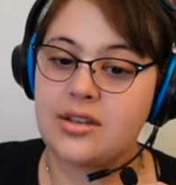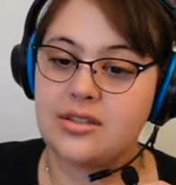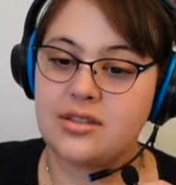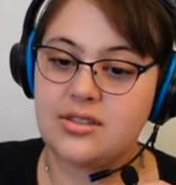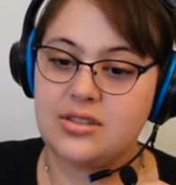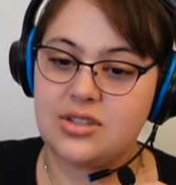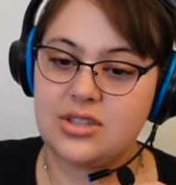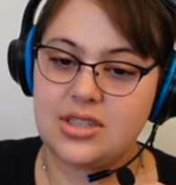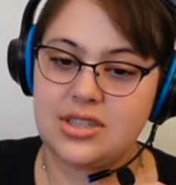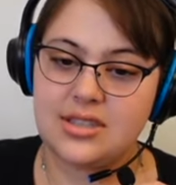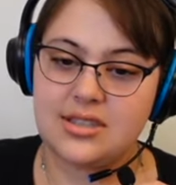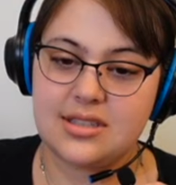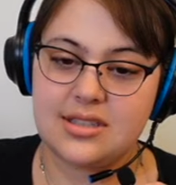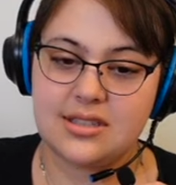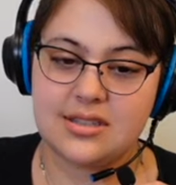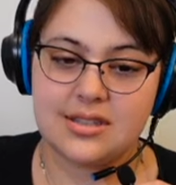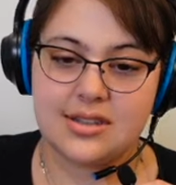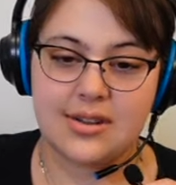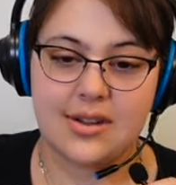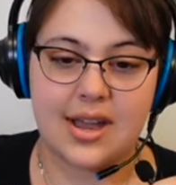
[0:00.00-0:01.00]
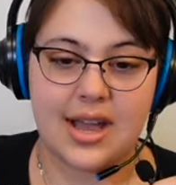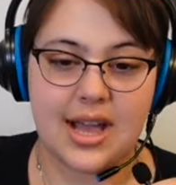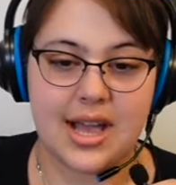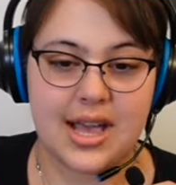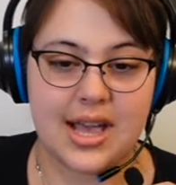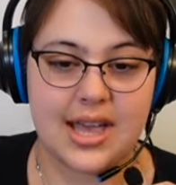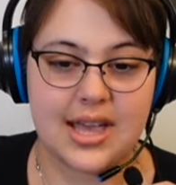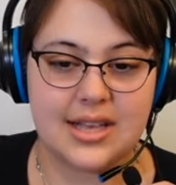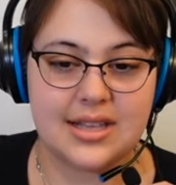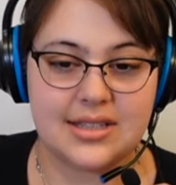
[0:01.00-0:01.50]
Jesus
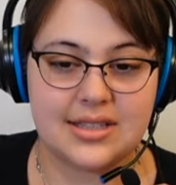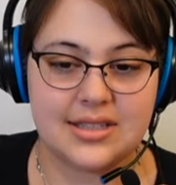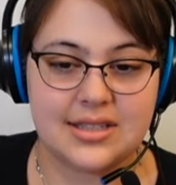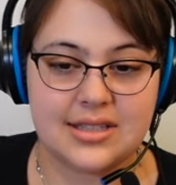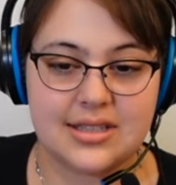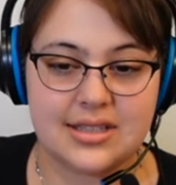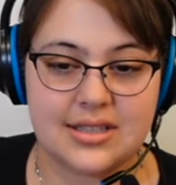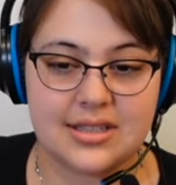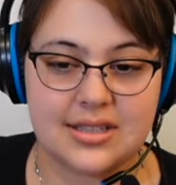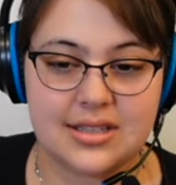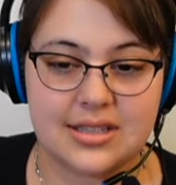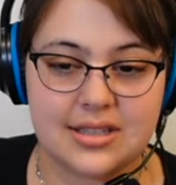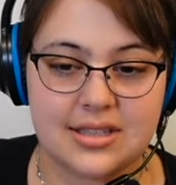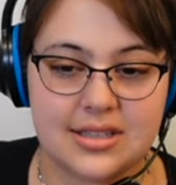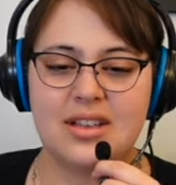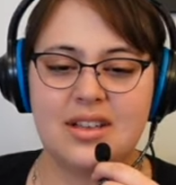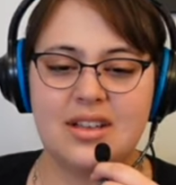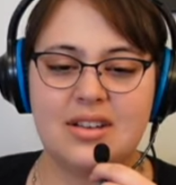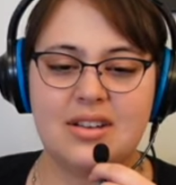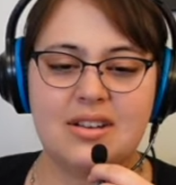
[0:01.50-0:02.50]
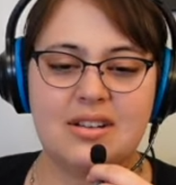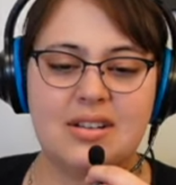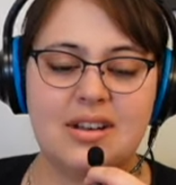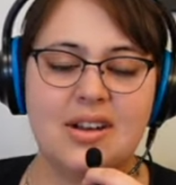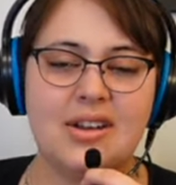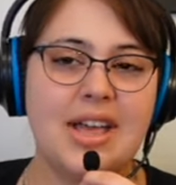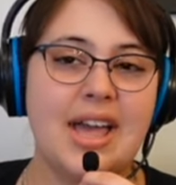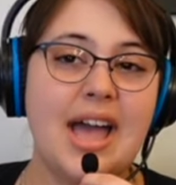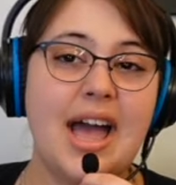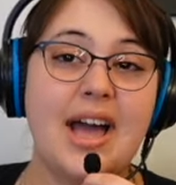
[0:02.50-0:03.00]
Christ.
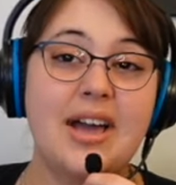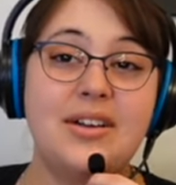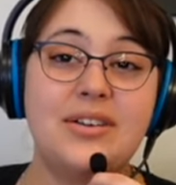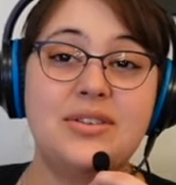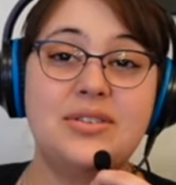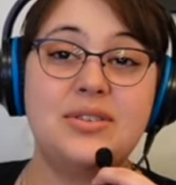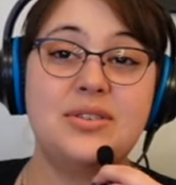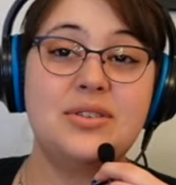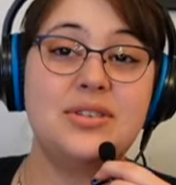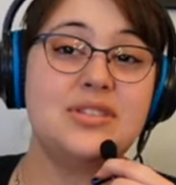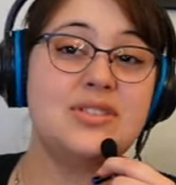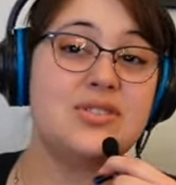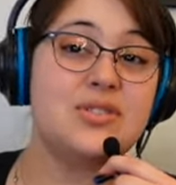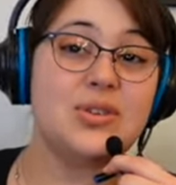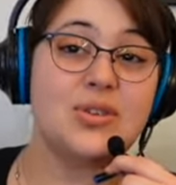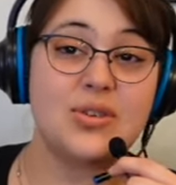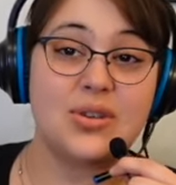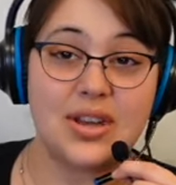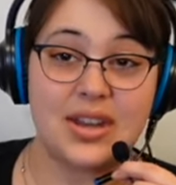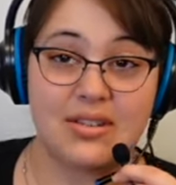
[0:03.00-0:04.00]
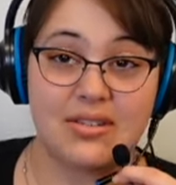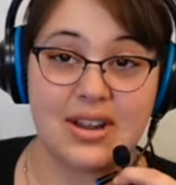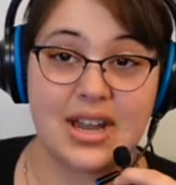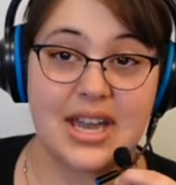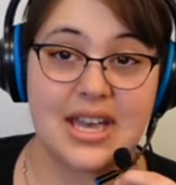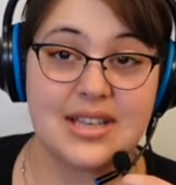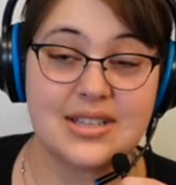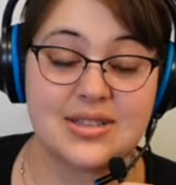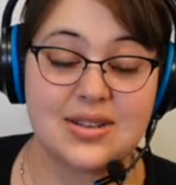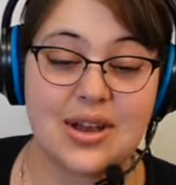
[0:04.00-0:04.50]
Okay, I don't know the story,
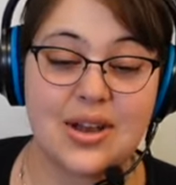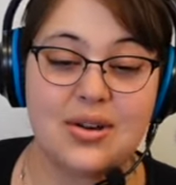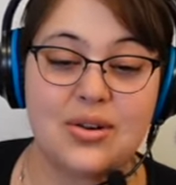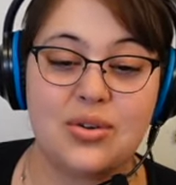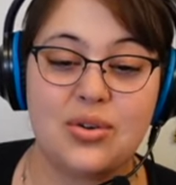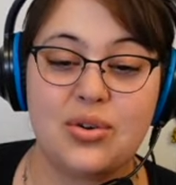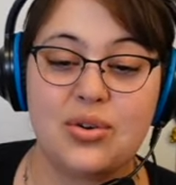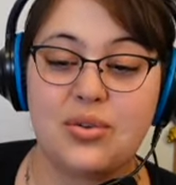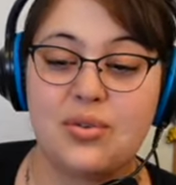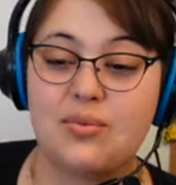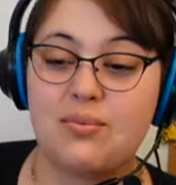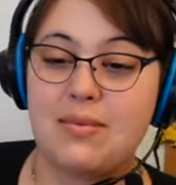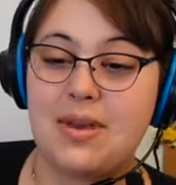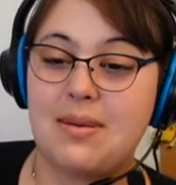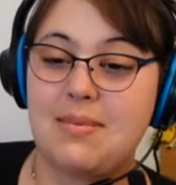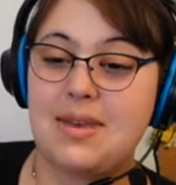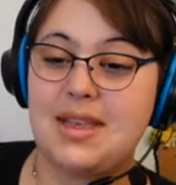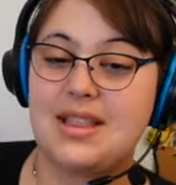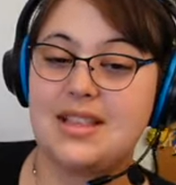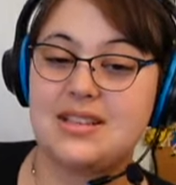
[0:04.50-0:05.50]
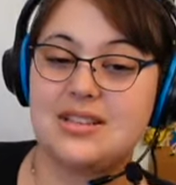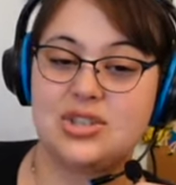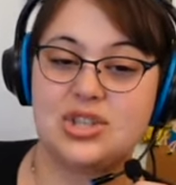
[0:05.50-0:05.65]
right? So I don't know if maybe the